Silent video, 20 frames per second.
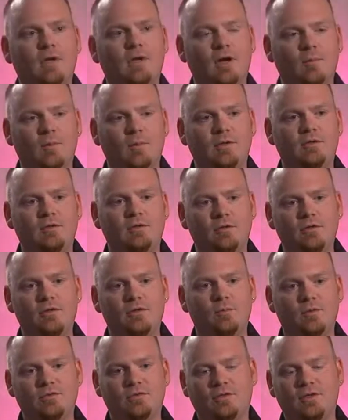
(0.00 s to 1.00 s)
Coming to do
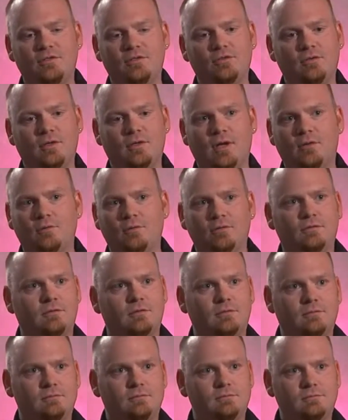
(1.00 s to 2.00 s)
the procedure, I
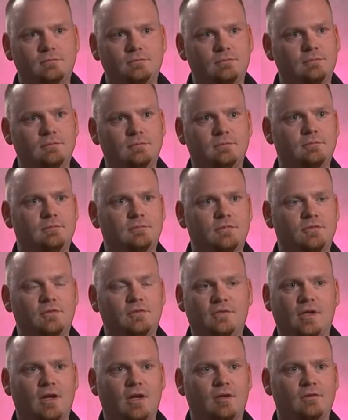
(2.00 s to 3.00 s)
was
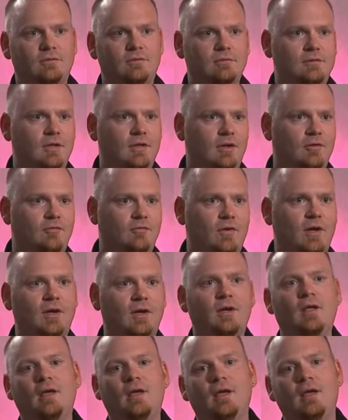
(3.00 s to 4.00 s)
scared,
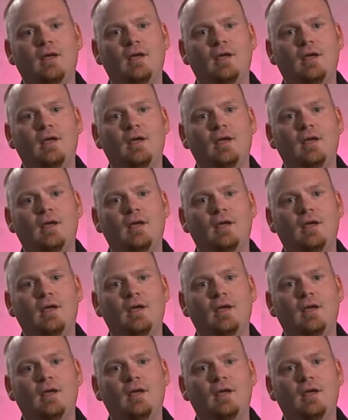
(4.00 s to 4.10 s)
terrified.